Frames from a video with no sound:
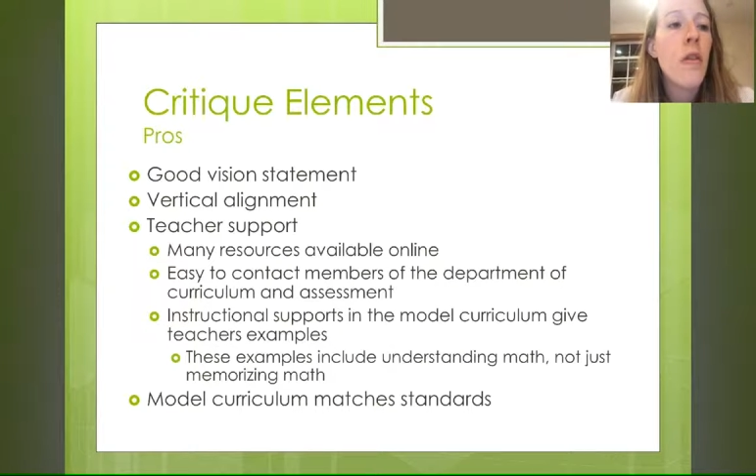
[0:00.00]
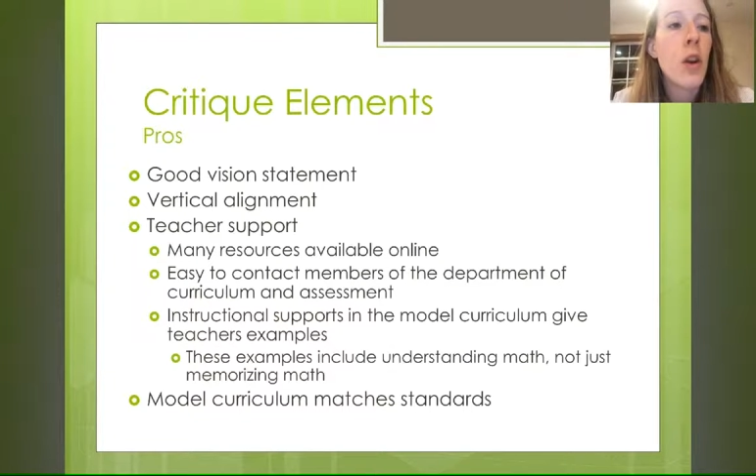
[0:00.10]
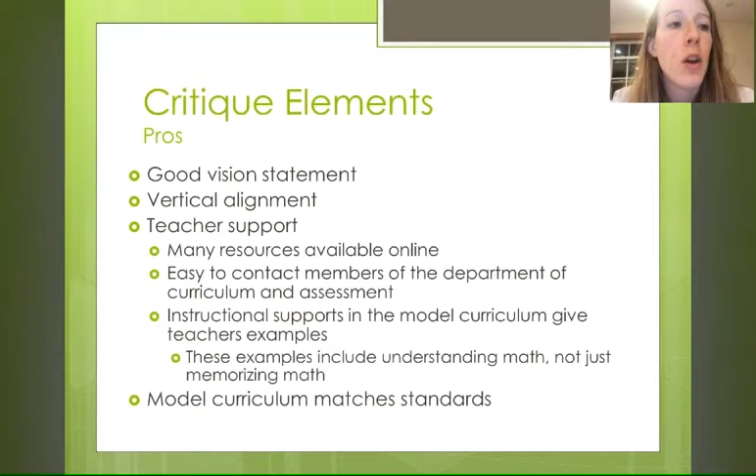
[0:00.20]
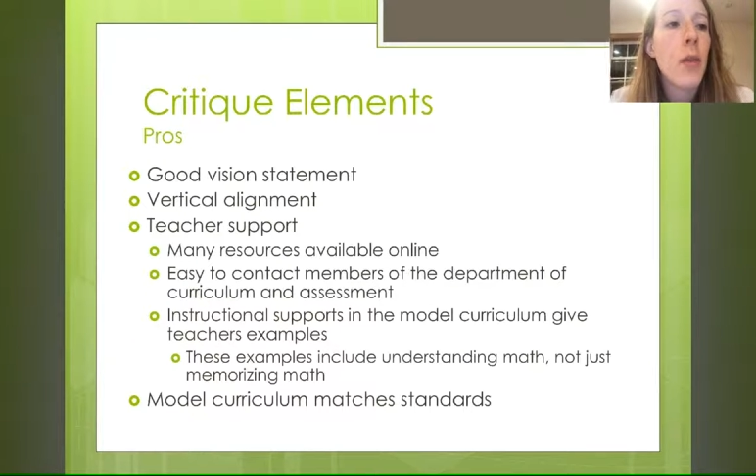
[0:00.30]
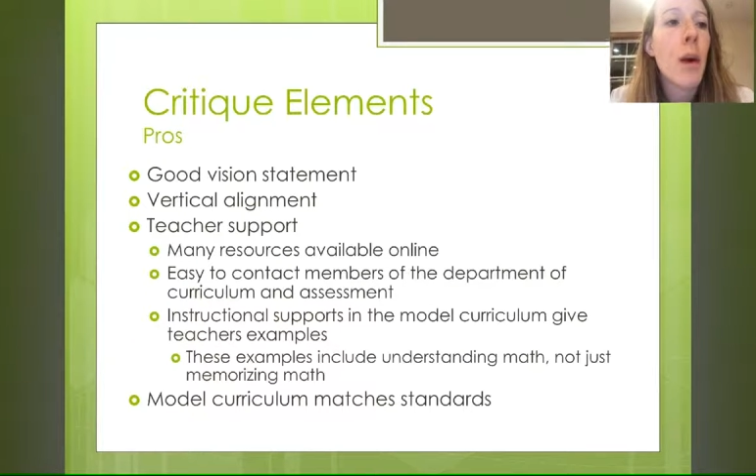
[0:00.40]

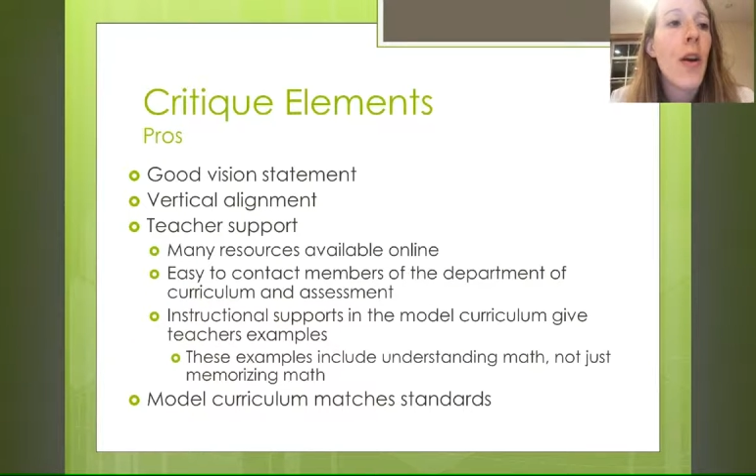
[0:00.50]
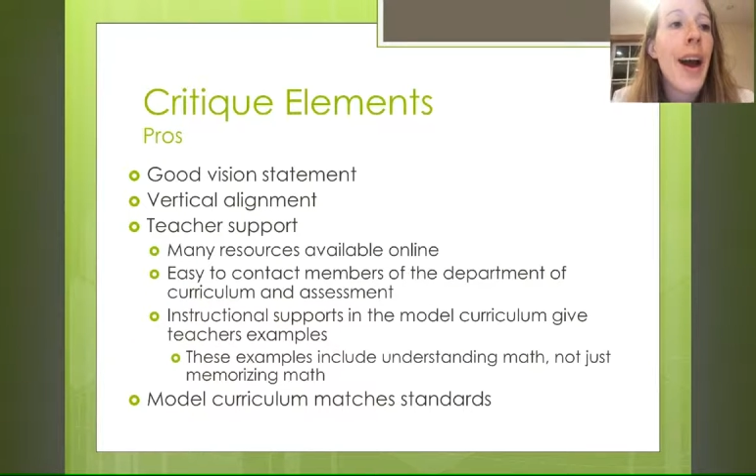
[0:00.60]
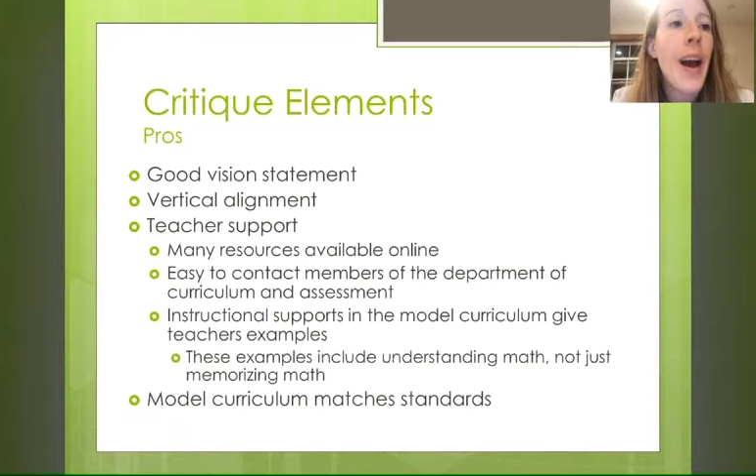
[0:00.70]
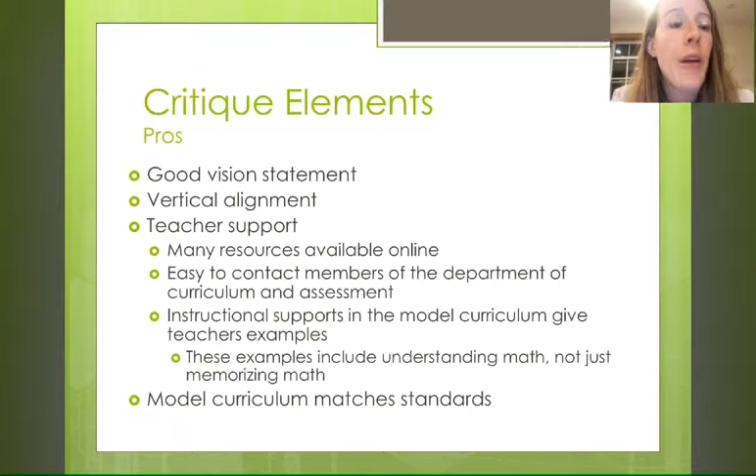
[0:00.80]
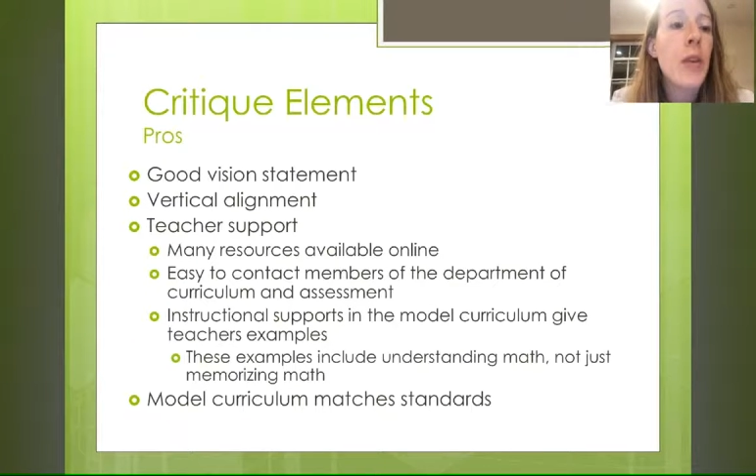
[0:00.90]
talking about
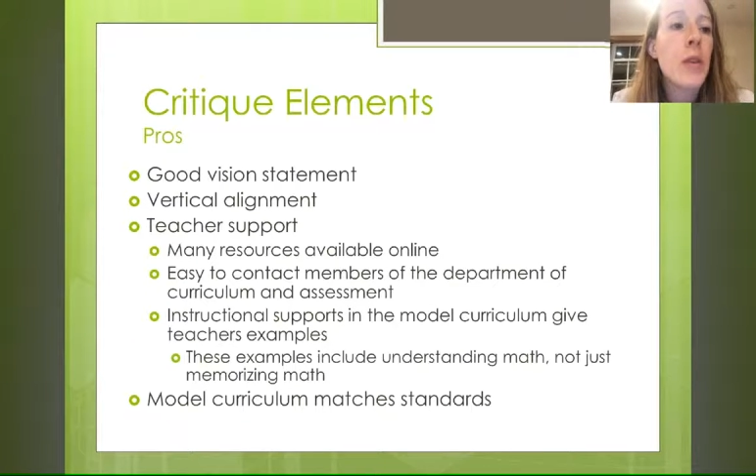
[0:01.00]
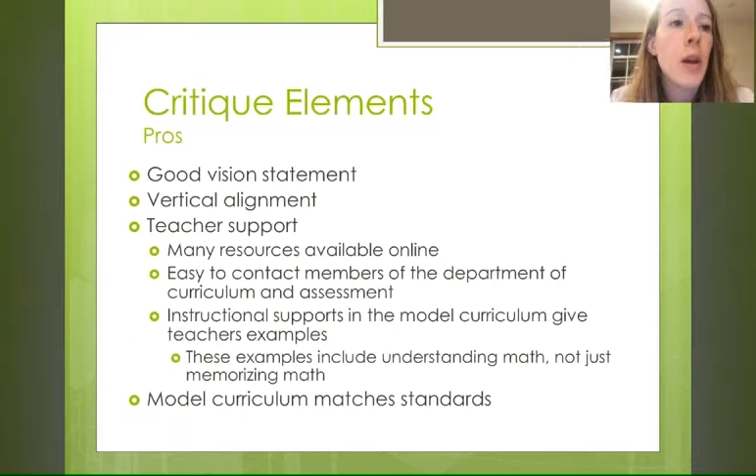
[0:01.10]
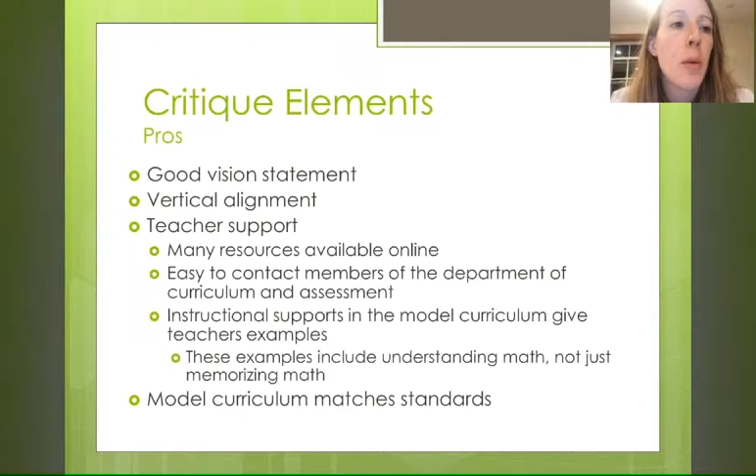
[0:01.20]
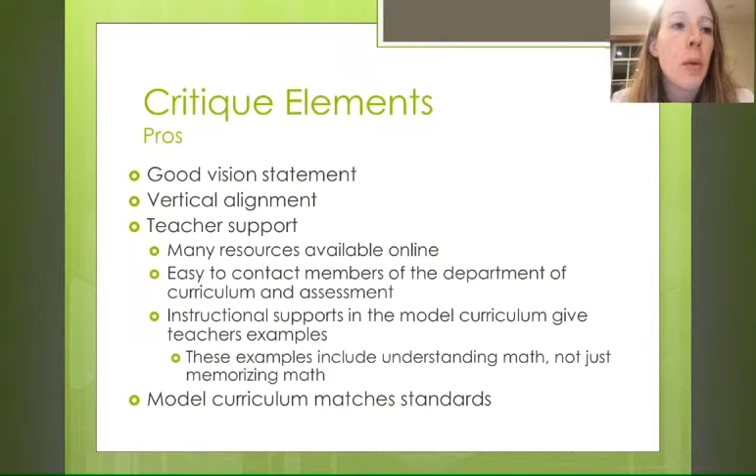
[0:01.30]
how you set up